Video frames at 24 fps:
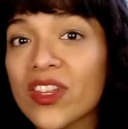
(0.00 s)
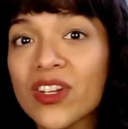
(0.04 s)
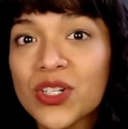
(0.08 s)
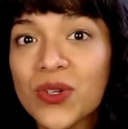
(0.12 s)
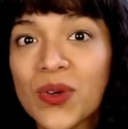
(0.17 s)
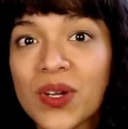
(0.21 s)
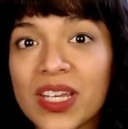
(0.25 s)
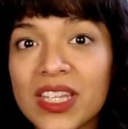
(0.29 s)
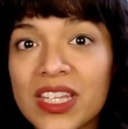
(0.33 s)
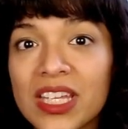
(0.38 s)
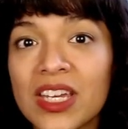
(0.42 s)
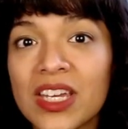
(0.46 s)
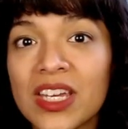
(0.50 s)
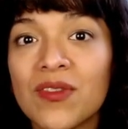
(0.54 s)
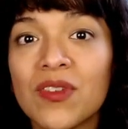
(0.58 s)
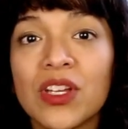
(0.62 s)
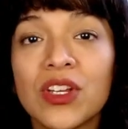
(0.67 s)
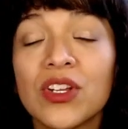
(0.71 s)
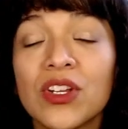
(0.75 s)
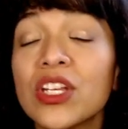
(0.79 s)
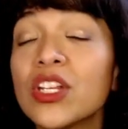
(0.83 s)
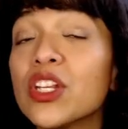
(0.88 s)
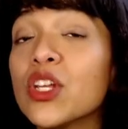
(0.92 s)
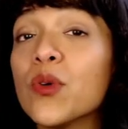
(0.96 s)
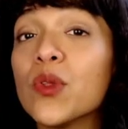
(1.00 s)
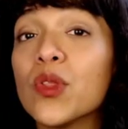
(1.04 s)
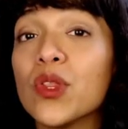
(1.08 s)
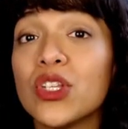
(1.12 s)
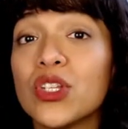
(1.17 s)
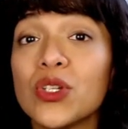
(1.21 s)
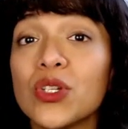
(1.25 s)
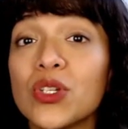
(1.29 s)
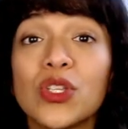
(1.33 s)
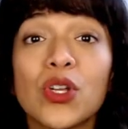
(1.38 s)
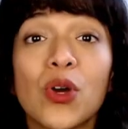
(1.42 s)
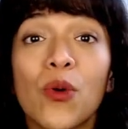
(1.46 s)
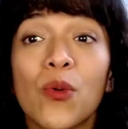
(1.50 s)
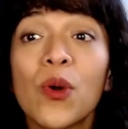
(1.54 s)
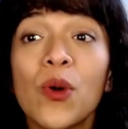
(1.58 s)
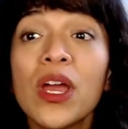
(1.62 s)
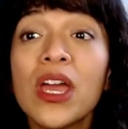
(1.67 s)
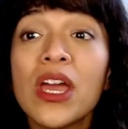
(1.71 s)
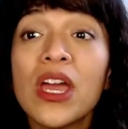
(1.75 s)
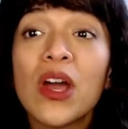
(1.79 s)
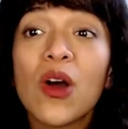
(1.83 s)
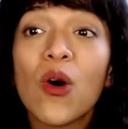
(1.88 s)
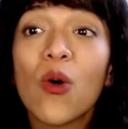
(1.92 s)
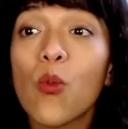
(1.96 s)
doing in the evening. You need to know
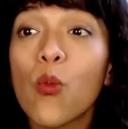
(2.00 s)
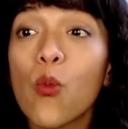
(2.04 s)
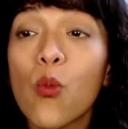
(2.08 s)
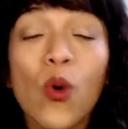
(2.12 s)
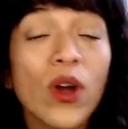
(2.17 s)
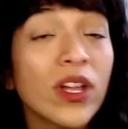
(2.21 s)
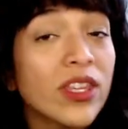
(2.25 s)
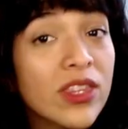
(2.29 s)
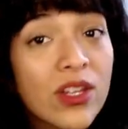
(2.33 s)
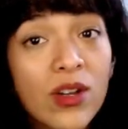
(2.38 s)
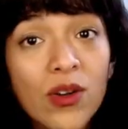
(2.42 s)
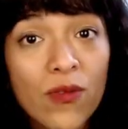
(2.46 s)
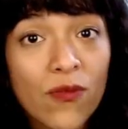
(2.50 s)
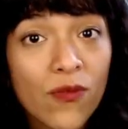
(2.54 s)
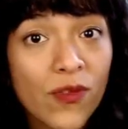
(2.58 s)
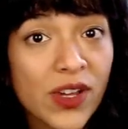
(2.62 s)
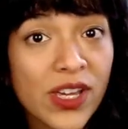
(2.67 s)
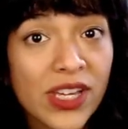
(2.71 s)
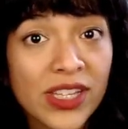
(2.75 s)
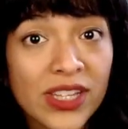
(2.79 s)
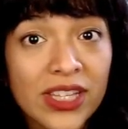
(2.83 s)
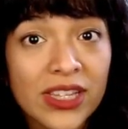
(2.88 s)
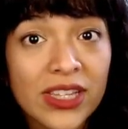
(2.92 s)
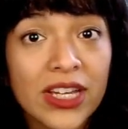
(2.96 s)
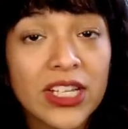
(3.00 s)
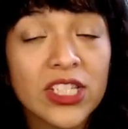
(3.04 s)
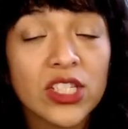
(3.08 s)
what they're feeling like.